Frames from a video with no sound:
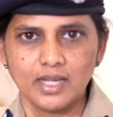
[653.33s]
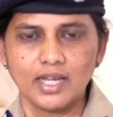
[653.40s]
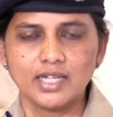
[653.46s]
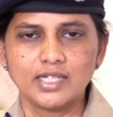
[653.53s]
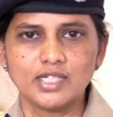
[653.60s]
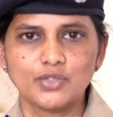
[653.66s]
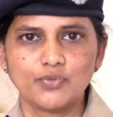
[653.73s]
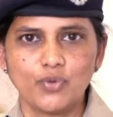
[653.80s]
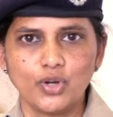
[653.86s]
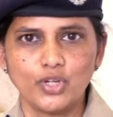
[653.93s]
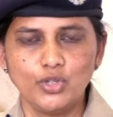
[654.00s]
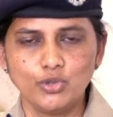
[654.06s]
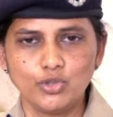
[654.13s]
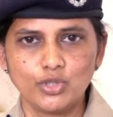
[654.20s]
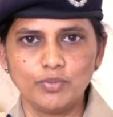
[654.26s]
It is for
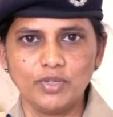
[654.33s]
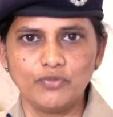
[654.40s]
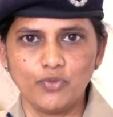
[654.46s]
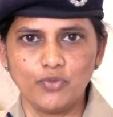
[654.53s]
you to be